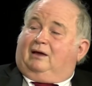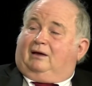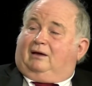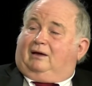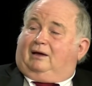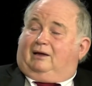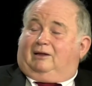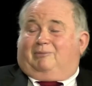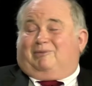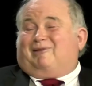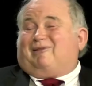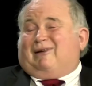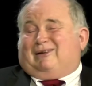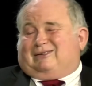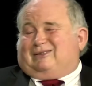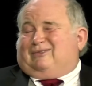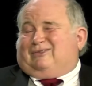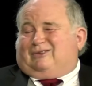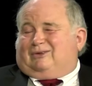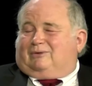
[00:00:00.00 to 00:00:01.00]
and the
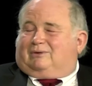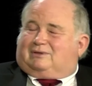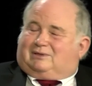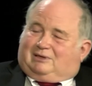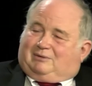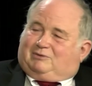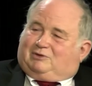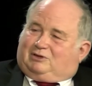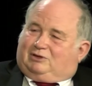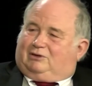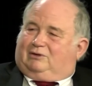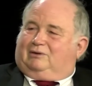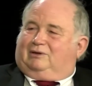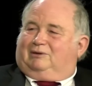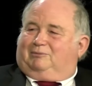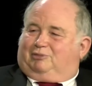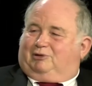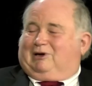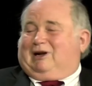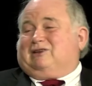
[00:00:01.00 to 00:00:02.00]
progressives do it some too.
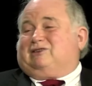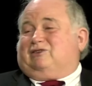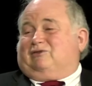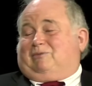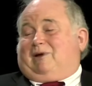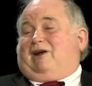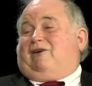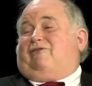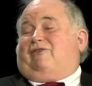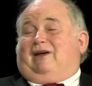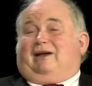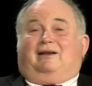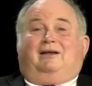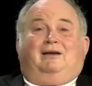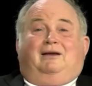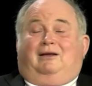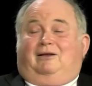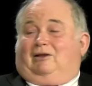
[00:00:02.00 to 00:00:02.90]
And progressives, matter of fact,